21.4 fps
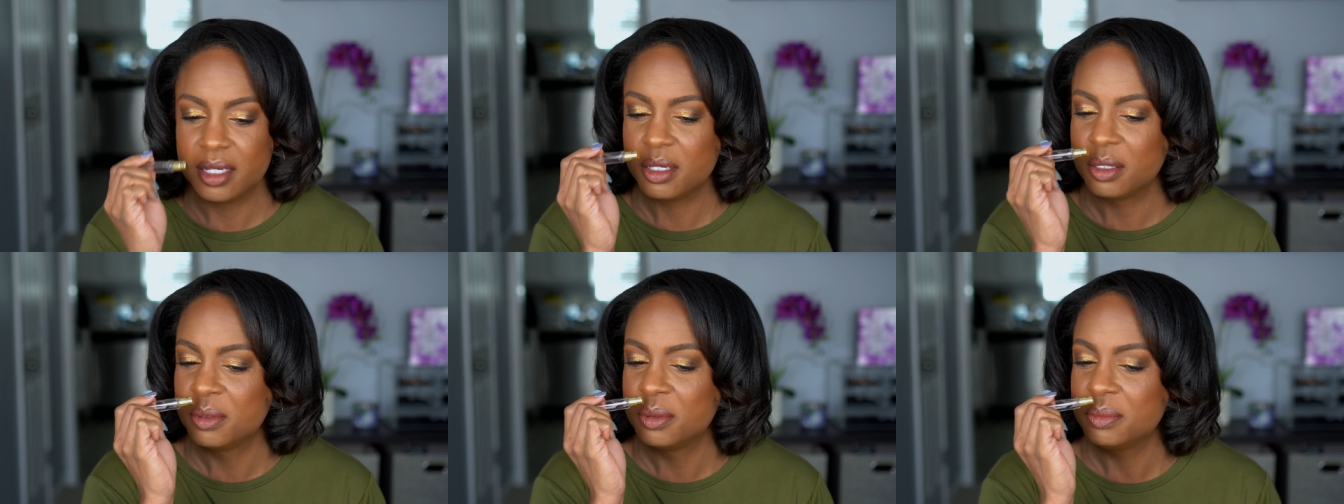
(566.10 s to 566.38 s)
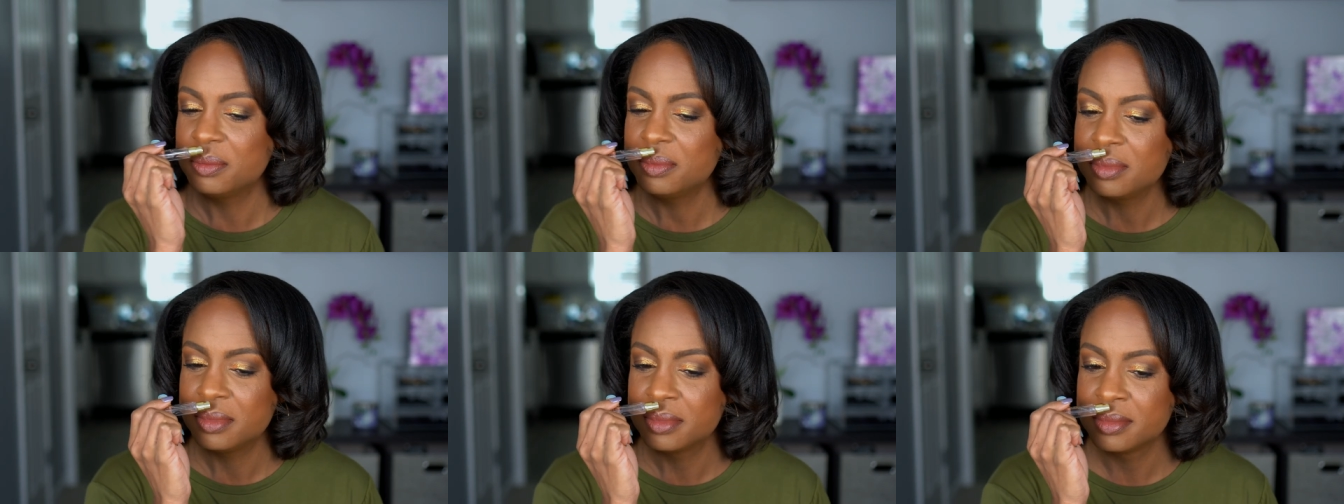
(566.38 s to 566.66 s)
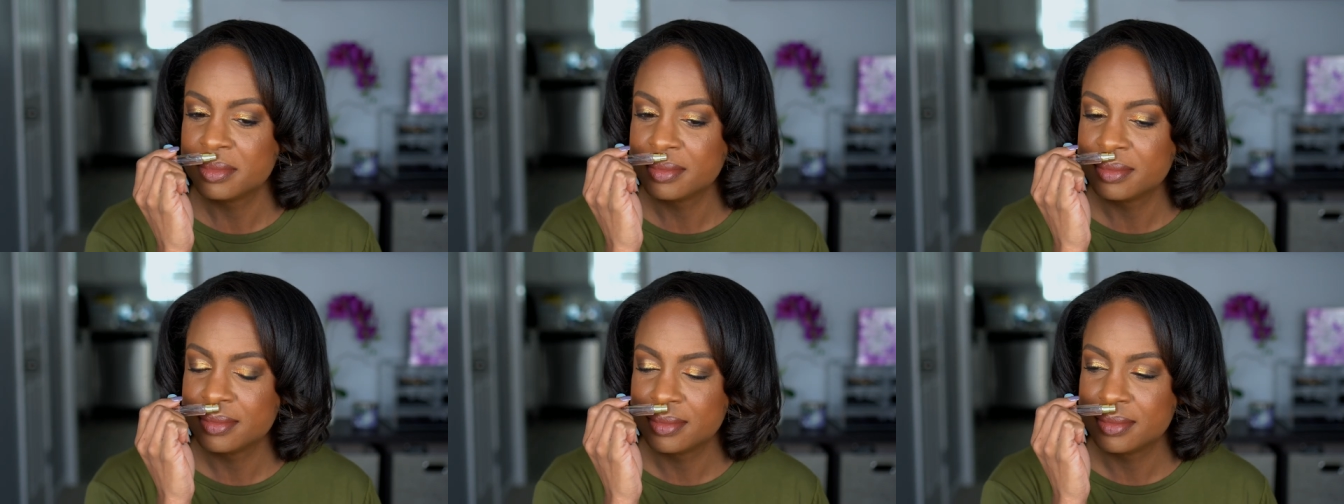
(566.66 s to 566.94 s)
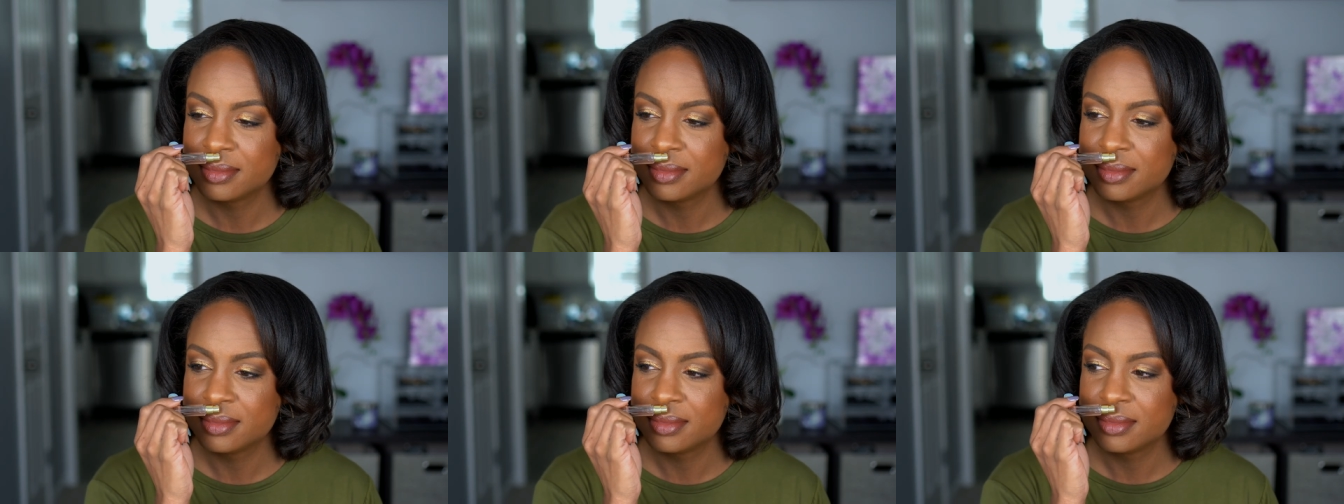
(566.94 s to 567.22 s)
them.
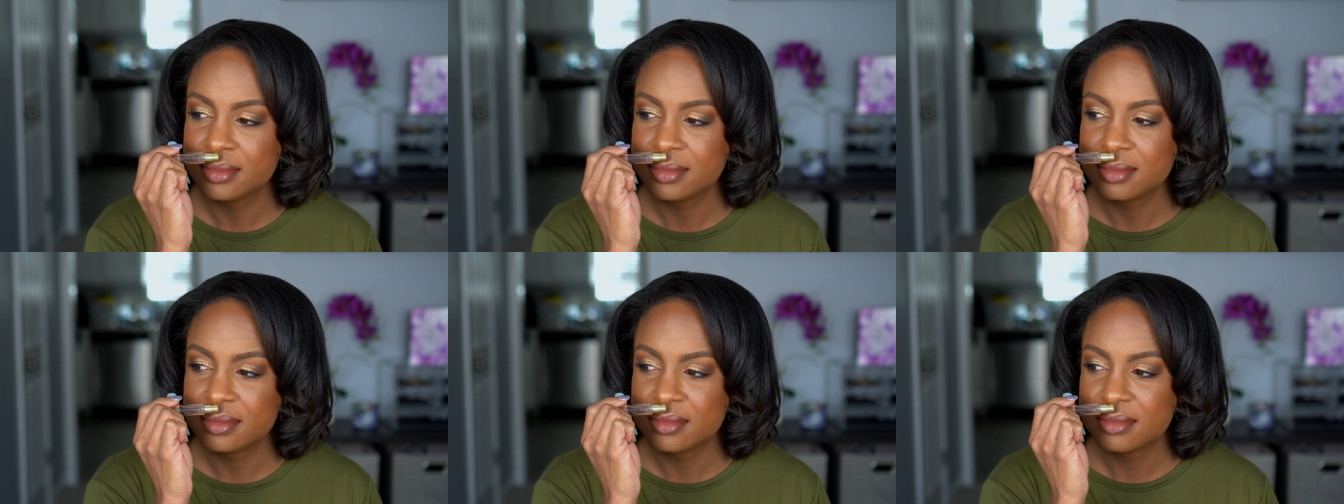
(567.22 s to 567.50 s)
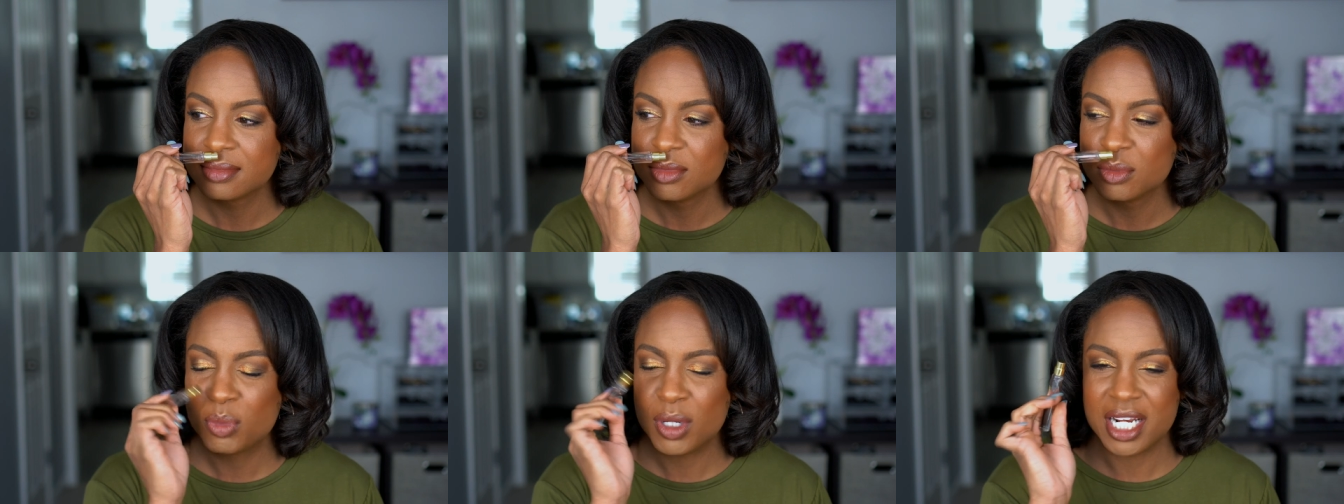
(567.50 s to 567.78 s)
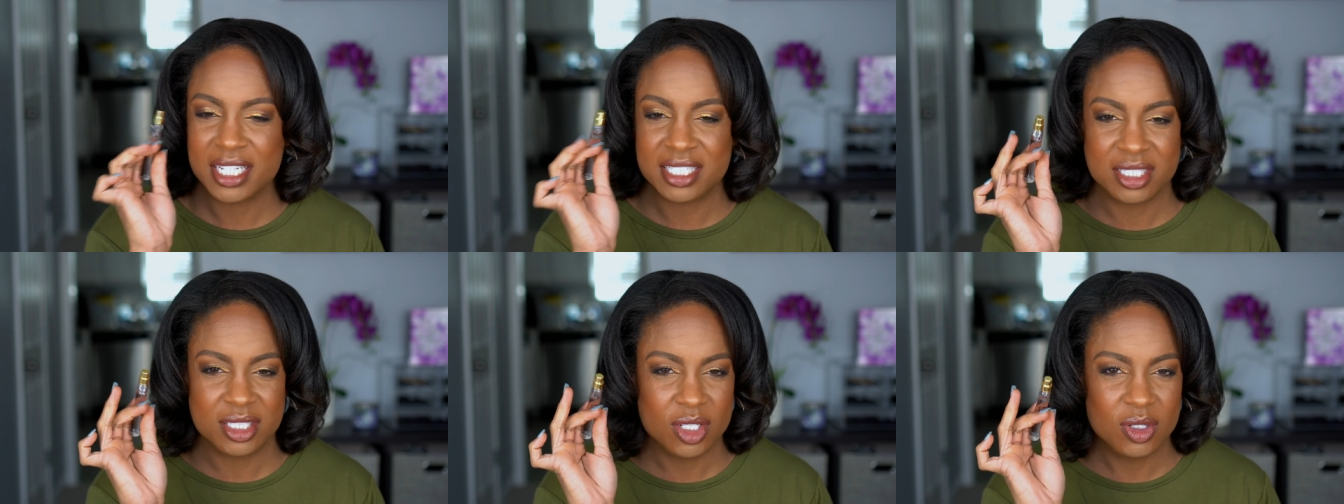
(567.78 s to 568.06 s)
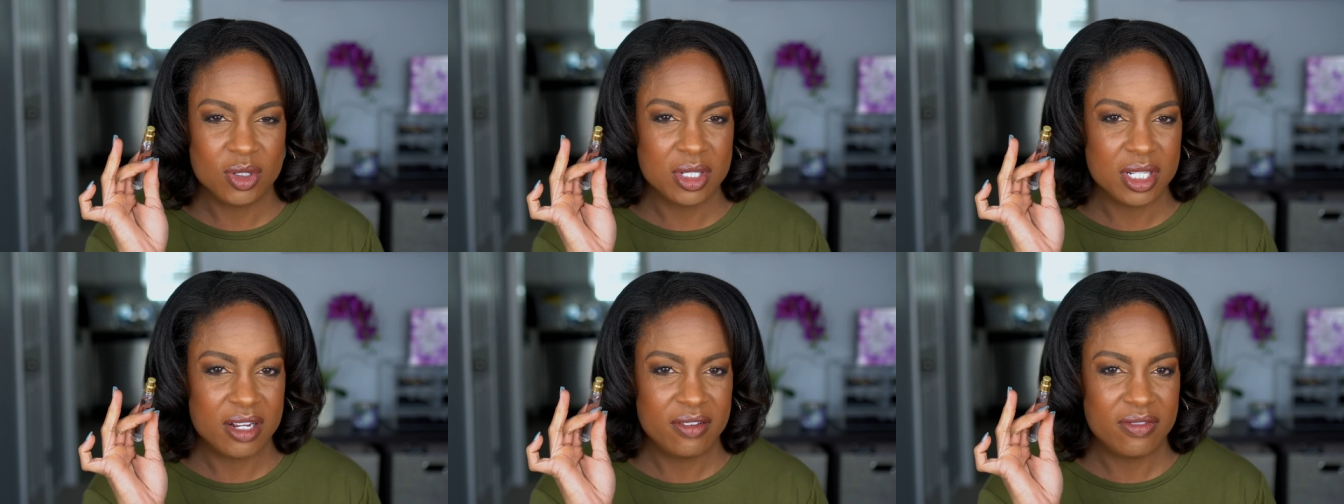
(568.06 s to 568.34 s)
but I
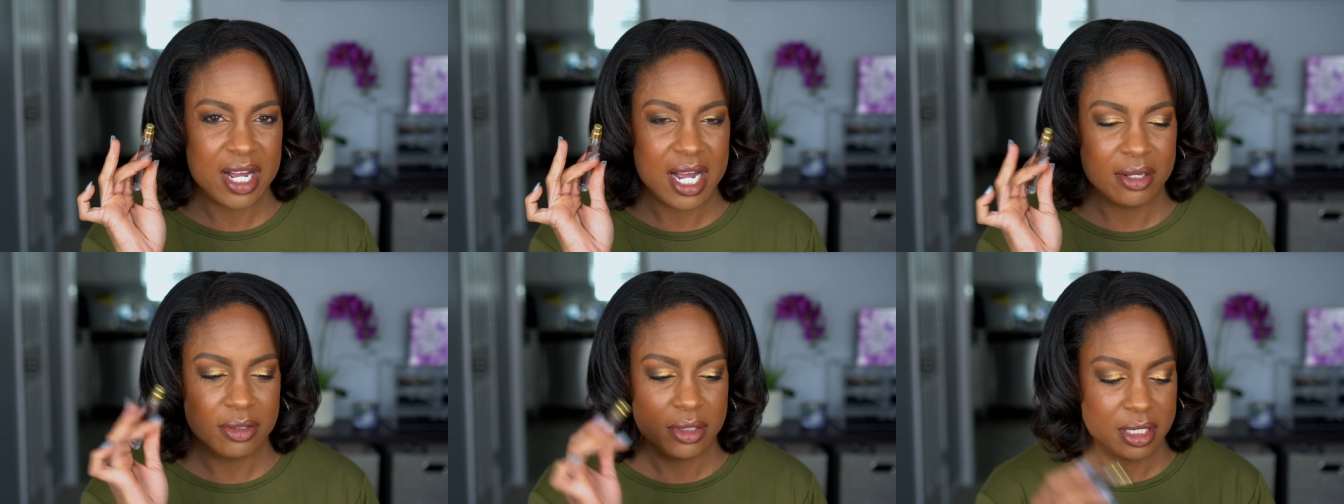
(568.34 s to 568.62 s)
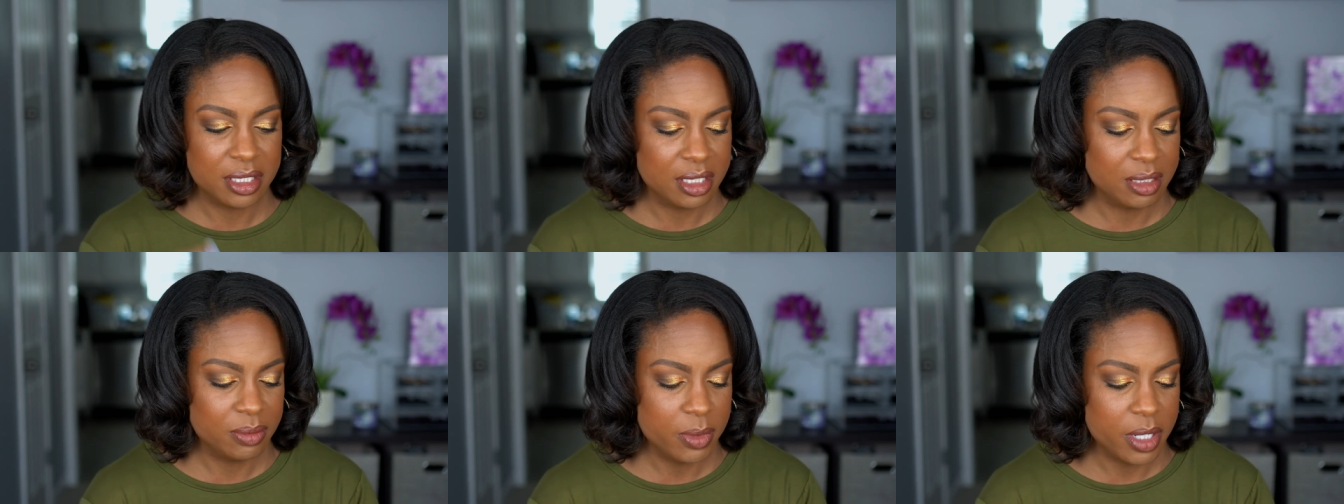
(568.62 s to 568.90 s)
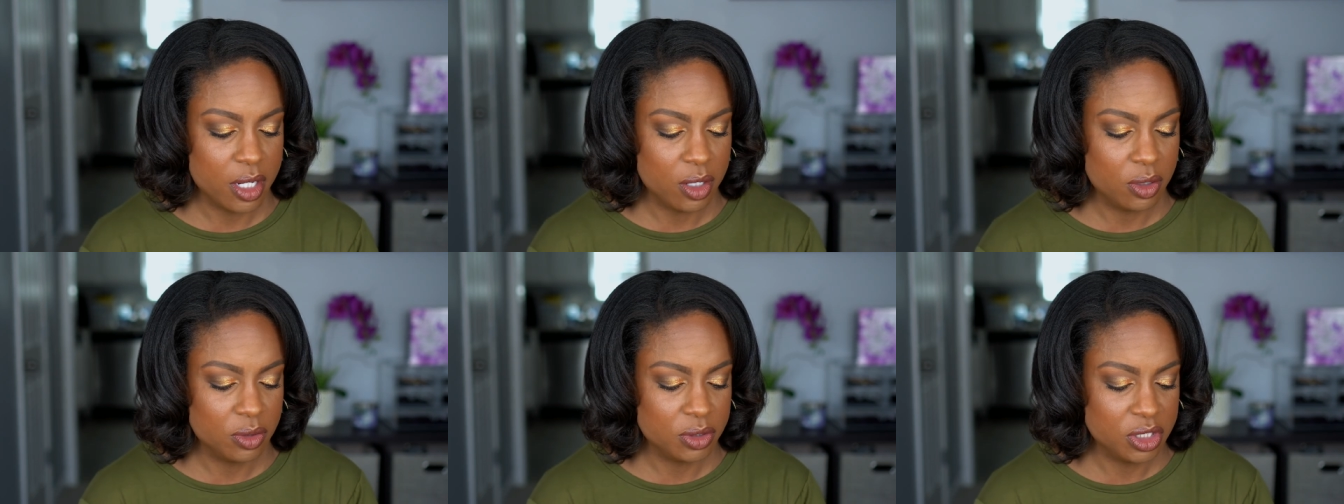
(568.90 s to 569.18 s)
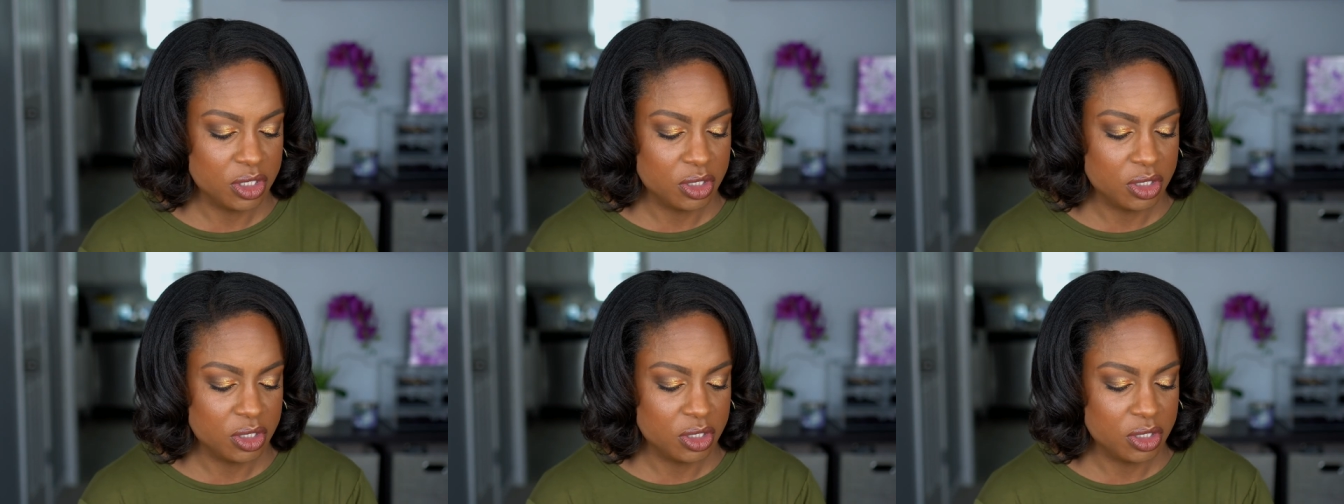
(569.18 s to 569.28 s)
still love how this smells.